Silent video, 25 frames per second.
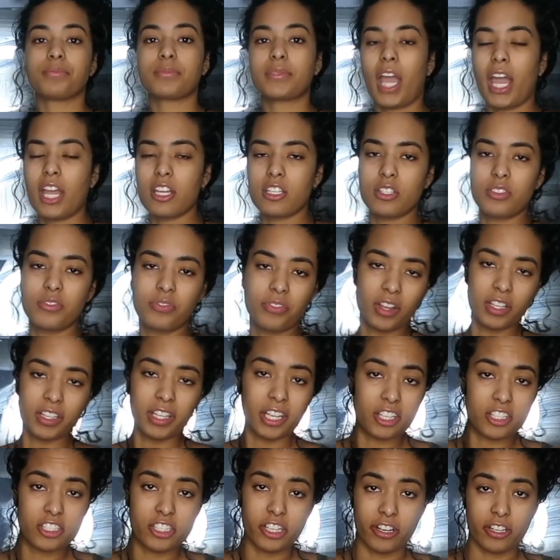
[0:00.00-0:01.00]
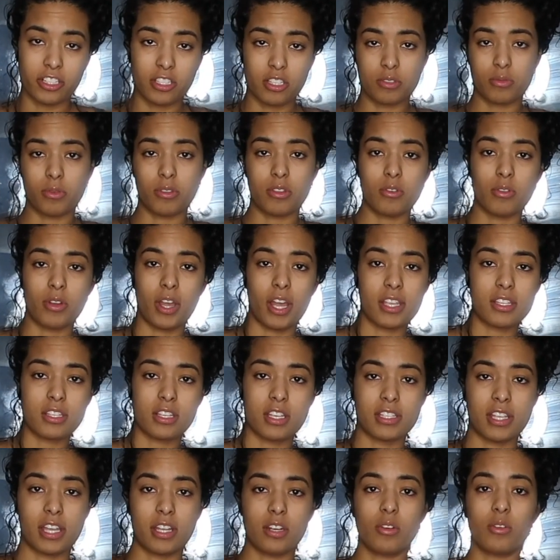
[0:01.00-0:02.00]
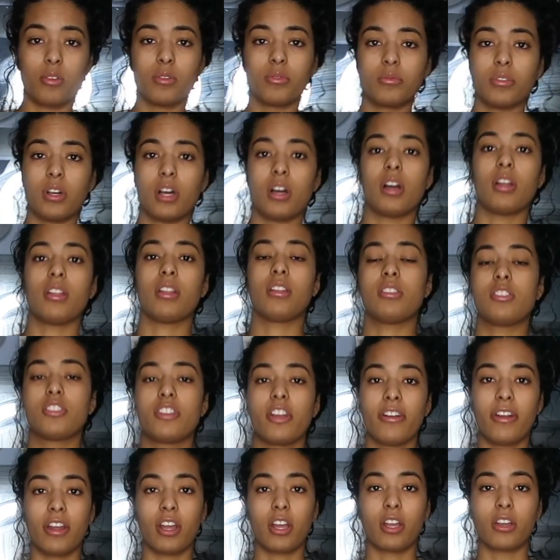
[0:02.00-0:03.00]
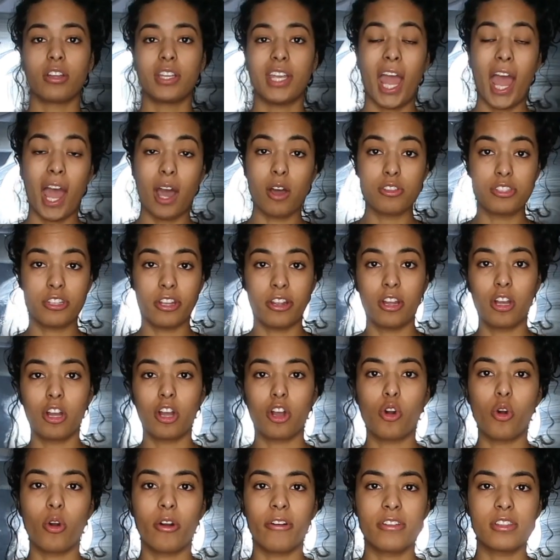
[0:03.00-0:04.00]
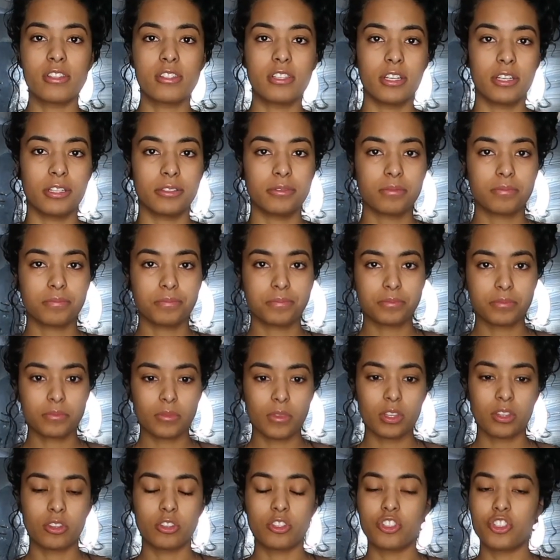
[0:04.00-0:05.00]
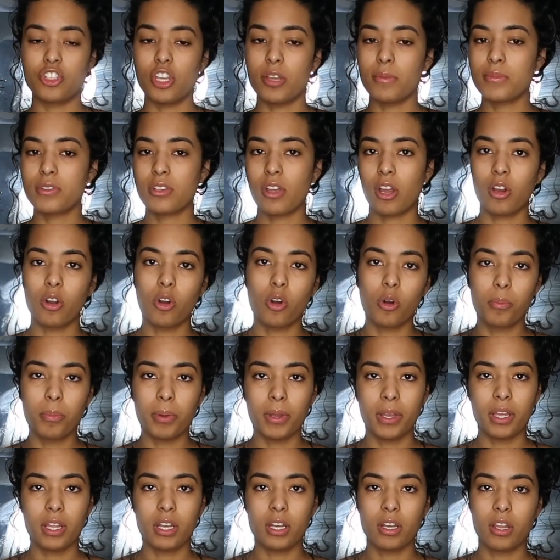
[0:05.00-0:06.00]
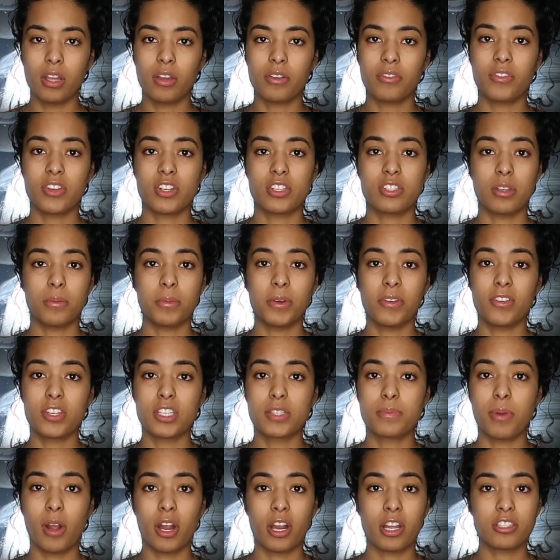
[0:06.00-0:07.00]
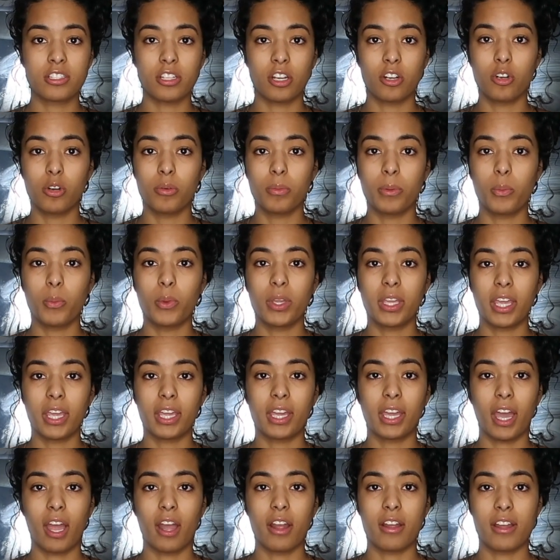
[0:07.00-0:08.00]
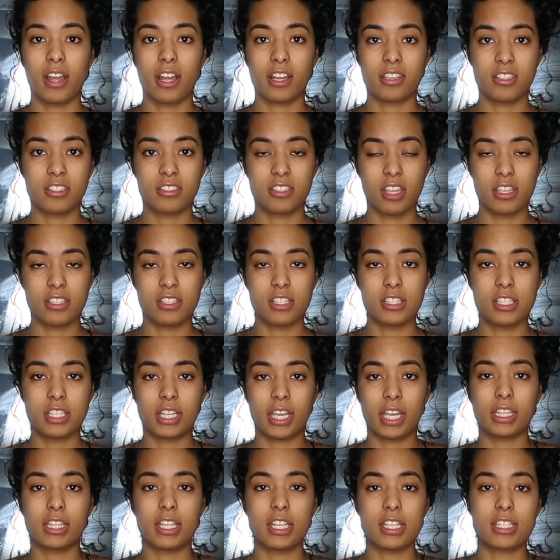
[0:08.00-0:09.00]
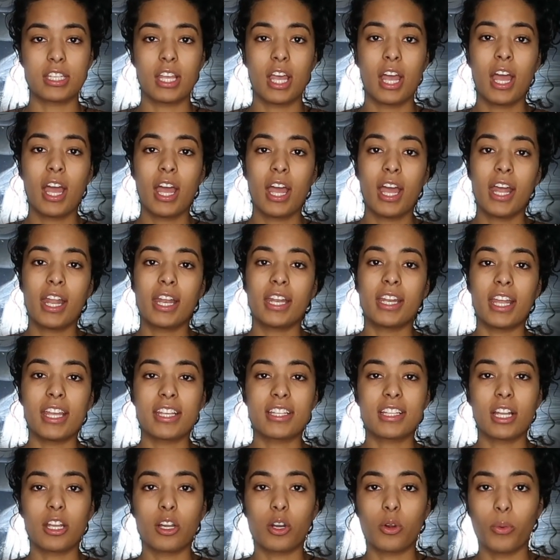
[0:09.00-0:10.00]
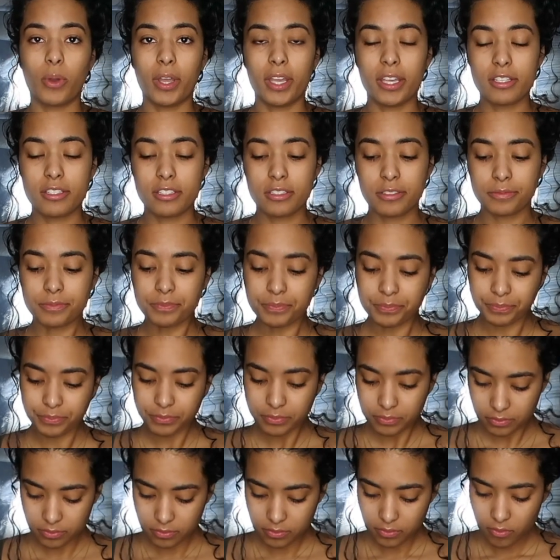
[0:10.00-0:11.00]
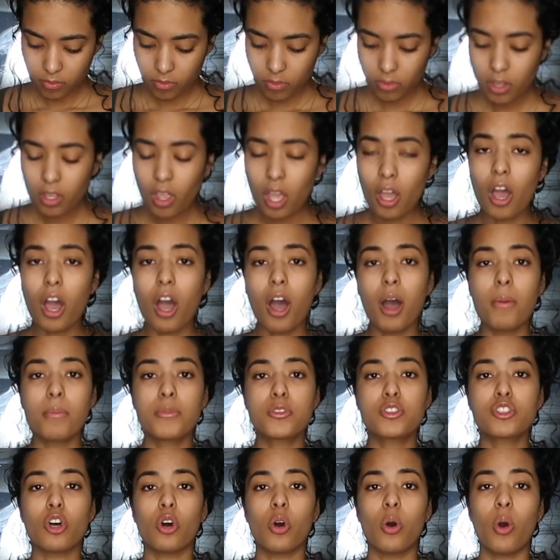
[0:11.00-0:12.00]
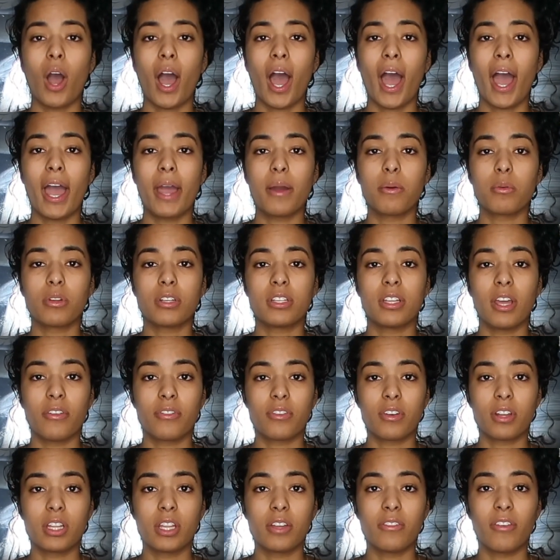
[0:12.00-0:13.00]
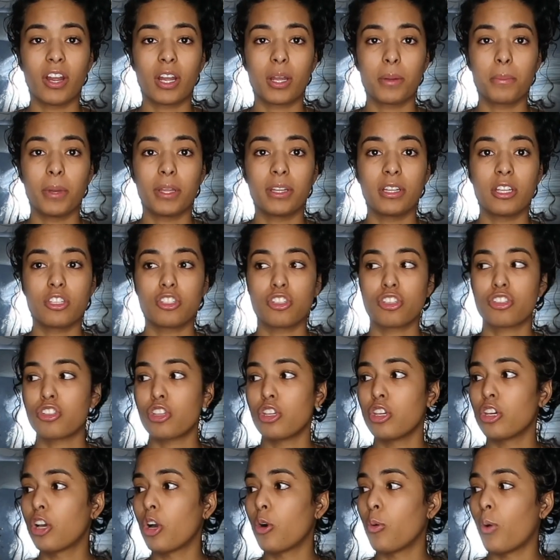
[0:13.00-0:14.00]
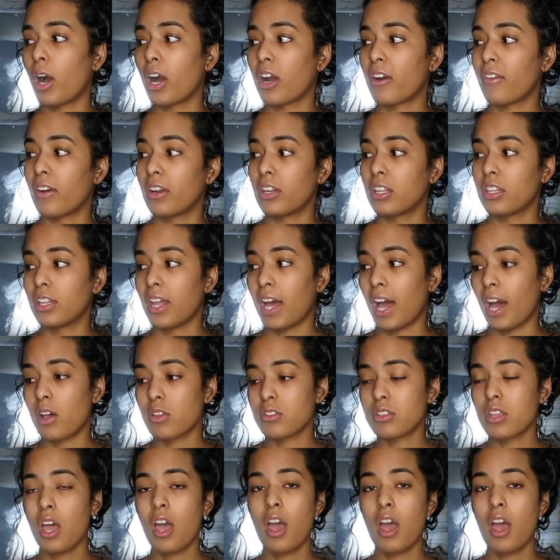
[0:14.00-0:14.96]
I just felt like sharing this with you guys because I know during quarantine, gyms aren't open. For some of us, parks aren't open. We can't get our exercise in to get this nice little waist. So I would definitely recommend it just so you can walk around in the house.